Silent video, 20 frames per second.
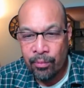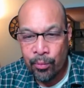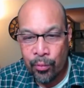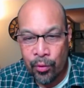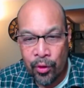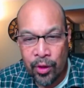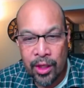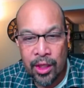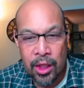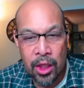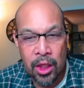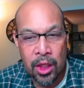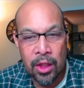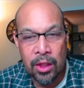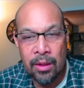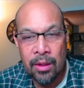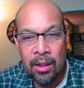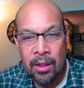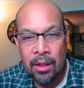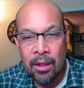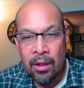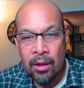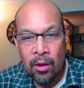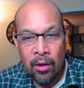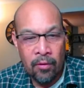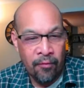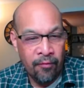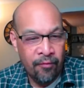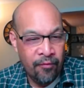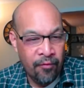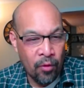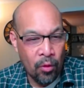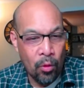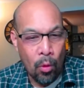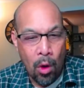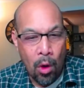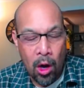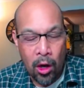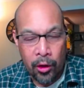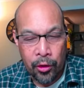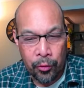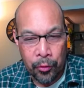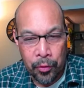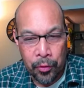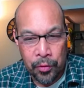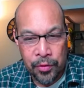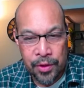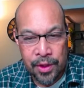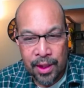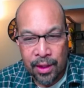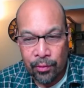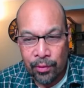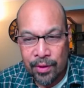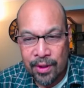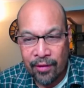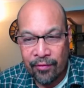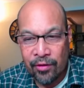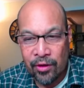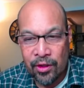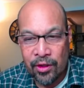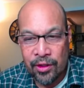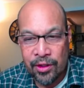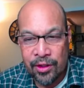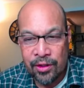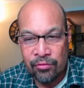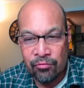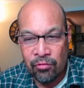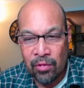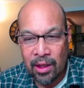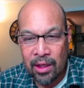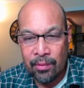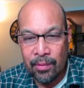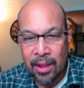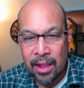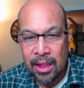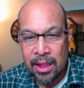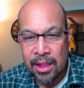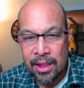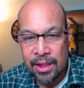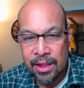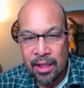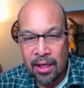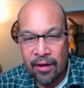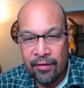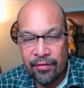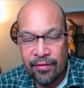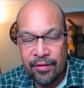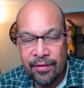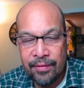pretty good full walkthroughs. I would definitely recommend his stuff.